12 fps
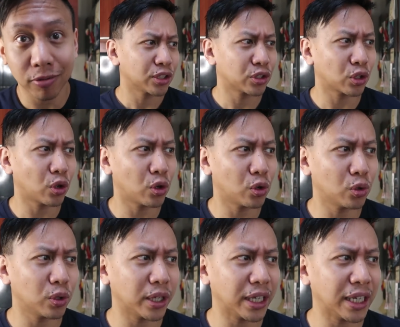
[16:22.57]

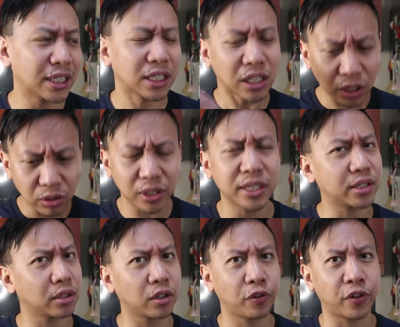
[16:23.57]
So it's clearly
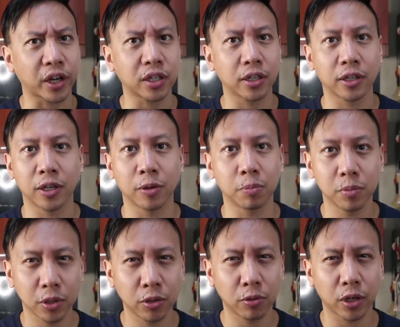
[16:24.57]
still affecting him,
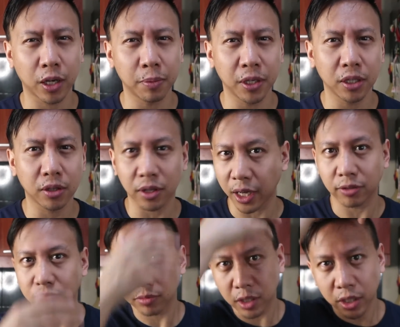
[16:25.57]
you know what I mean? That